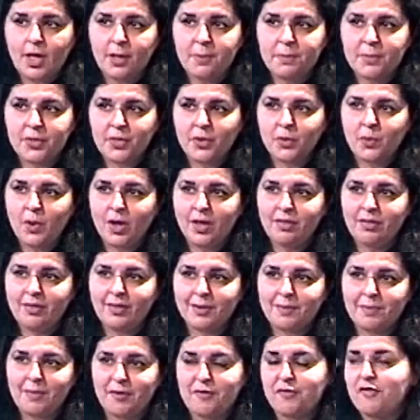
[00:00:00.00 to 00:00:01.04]
But the one
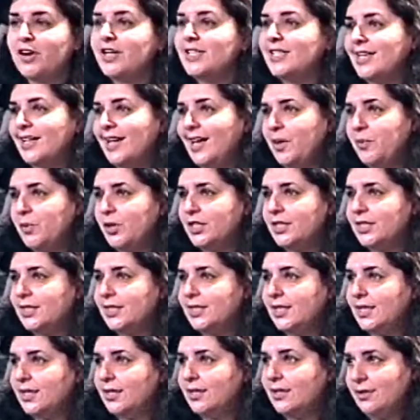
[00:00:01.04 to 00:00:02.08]
that my friend and I wanted
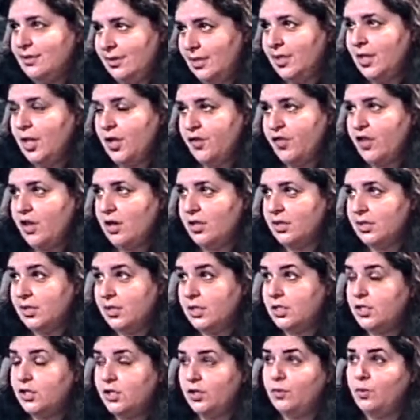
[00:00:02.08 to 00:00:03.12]
to know the
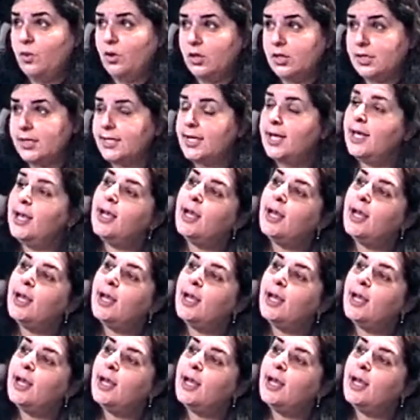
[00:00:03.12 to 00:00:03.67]
answer to was,